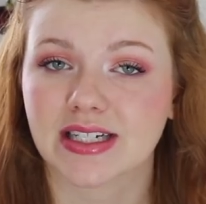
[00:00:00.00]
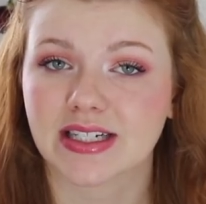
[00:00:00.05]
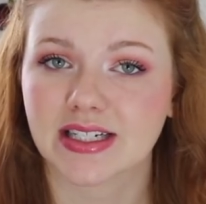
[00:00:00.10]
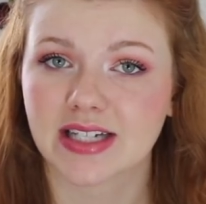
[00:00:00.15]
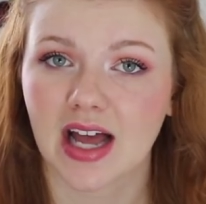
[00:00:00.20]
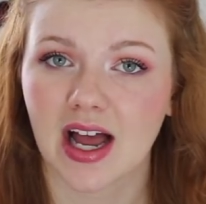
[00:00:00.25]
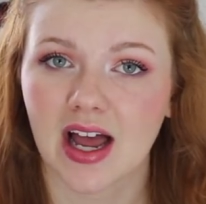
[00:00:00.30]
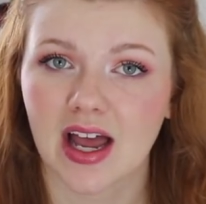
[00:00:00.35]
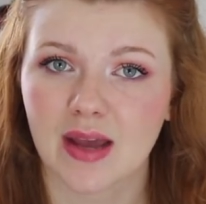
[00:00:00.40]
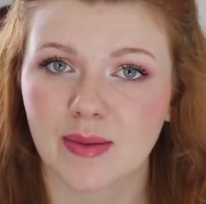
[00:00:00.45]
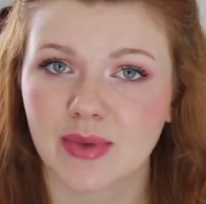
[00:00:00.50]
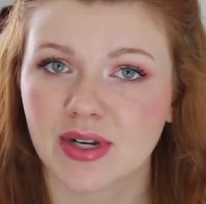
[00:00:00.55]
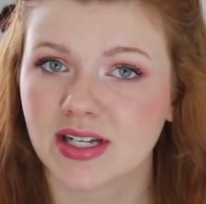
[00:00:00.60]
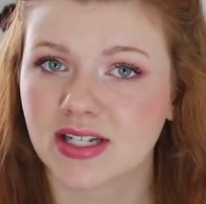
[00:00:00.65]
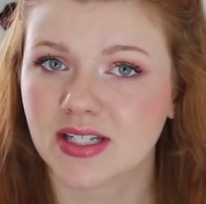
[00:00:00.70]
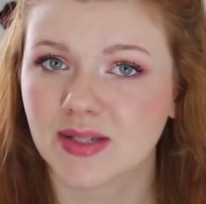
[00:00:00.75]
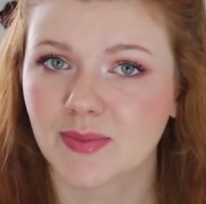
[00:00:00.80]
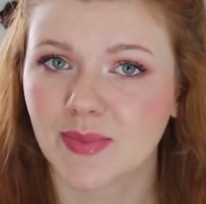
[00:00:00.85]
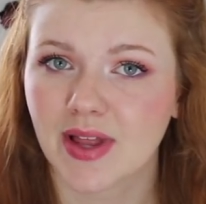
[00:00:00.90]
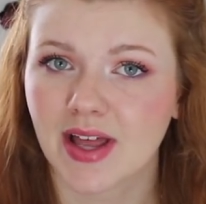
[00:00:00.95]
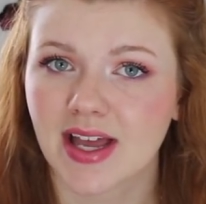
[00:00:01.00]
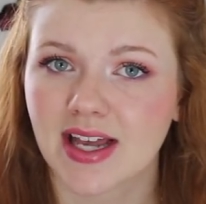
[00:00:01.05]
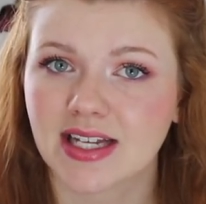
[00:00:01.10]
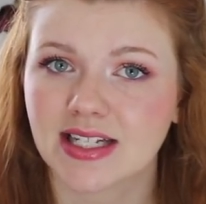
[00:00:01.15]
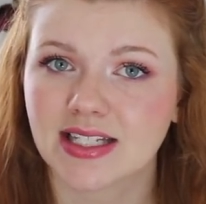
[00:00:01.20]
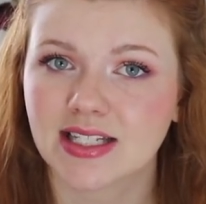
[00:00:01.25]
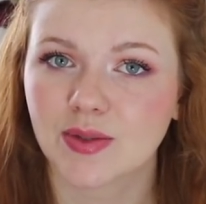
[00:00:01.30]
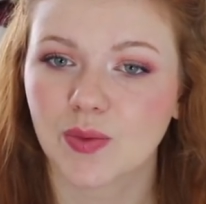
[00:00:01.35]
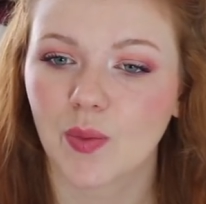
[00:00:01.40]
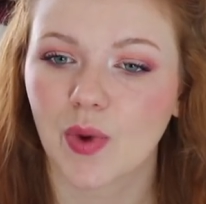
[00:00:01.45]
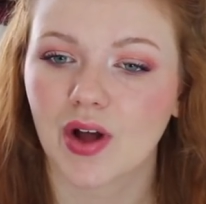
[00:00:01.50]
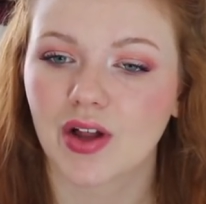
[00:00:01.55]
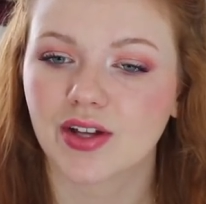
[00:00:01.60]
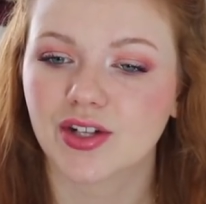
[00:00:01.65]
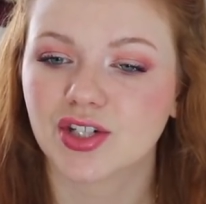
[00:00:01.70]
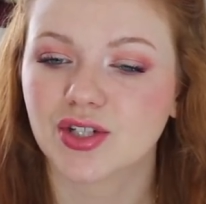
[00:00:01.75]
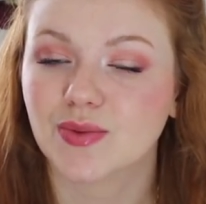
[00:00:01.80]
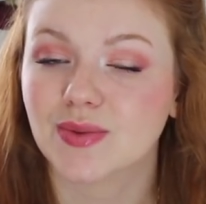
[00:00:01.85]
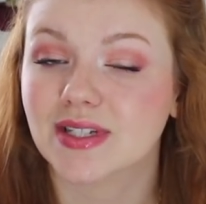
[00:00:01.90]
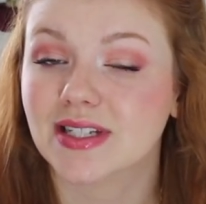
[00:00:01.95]
at a time in his place. While
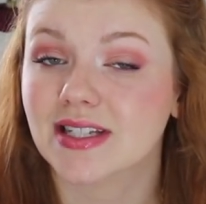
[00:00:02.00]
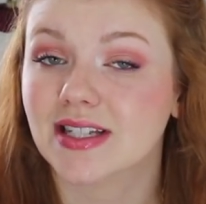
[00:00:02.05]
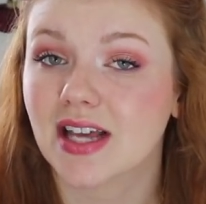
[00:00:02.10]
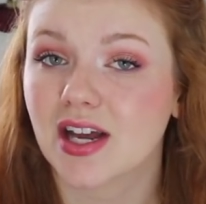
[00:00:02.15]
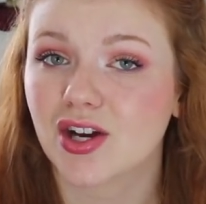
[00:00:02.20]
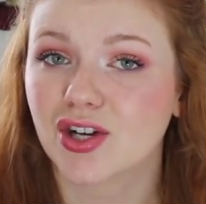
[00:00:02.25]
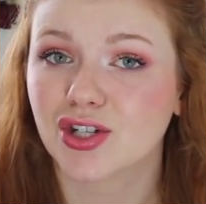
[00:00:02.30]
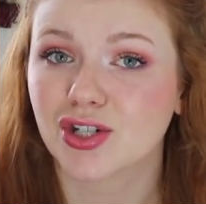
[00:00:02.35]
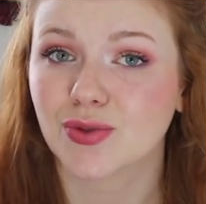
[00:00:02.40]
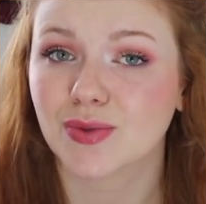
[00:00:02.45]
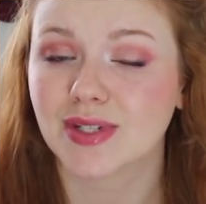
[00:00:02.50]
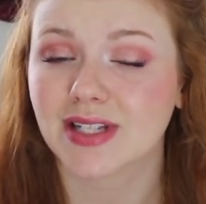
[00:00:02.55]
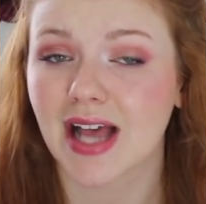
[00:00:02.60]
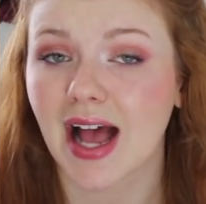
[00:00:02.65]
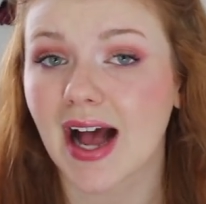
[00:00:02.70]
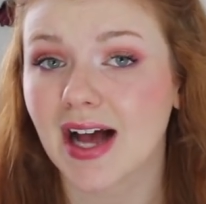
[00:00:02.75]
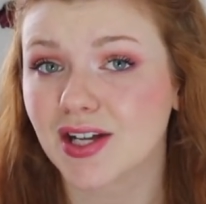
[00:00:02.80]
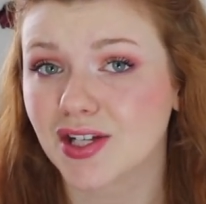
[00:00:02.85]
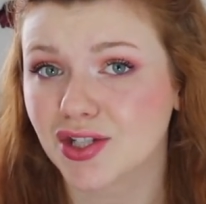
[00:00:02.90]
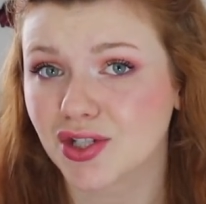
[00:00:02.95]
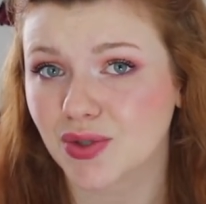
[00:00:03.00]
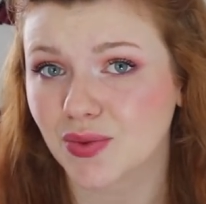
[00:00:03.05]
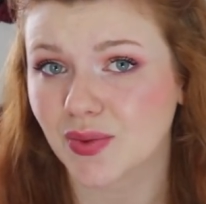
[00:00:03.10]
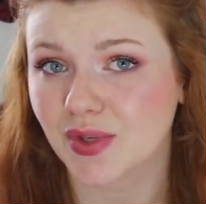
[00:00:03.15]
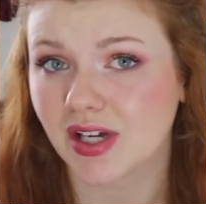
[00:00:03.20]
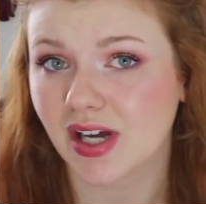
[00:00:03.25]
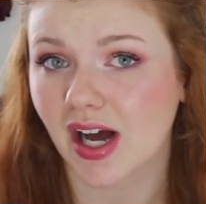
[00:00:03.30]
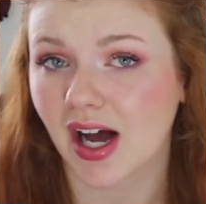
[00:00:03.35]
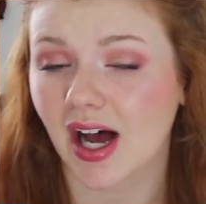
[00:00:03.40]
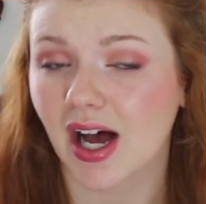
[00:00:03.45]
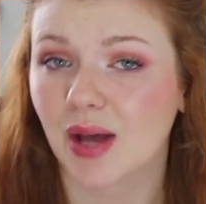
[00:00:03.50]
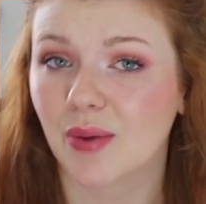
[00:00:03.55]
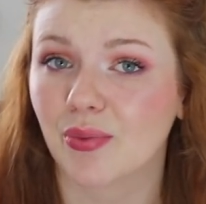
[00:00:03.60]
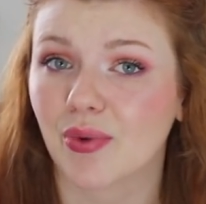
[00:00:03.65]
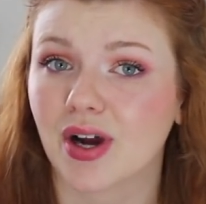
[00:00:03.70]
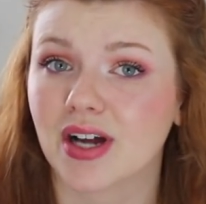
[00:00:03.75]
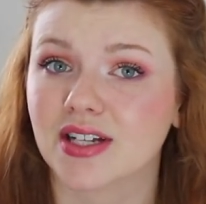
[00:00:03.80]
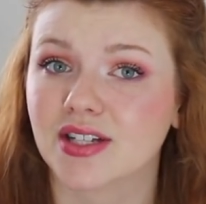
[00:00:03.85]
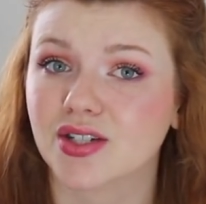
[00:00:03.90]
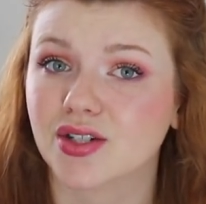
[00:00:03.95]
she was there, she was asked to be a
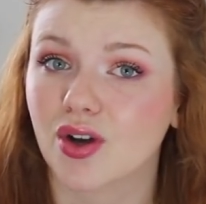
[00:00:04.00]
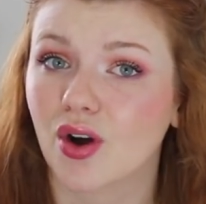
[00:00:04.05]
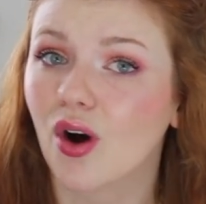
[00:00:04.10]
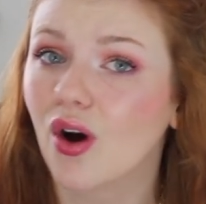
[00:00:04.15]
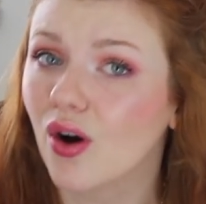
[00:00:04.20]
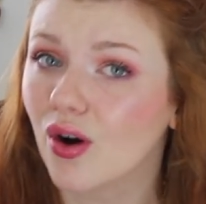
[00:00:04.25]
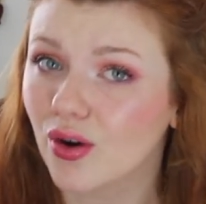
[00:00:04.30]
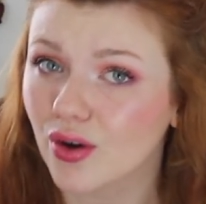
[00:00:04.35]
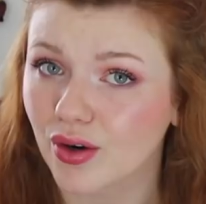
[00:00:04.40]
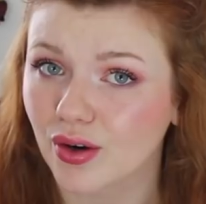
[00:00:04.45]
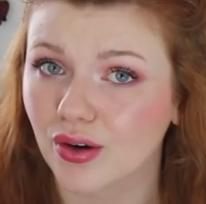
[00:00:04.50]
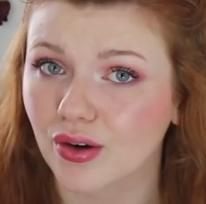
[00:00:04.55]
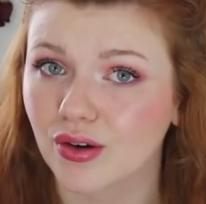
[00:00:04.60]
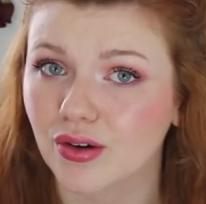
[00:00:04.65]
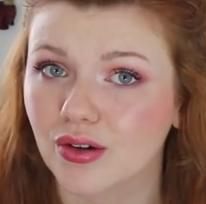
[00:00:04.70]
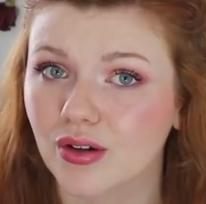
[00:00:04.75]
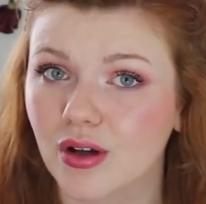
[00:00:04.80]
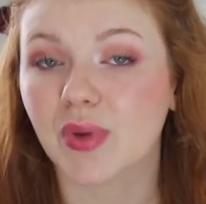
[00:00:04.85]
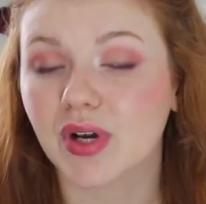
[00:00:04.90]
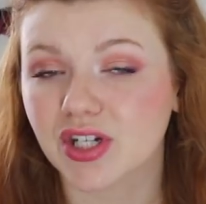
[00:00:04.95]
high-priced call girl,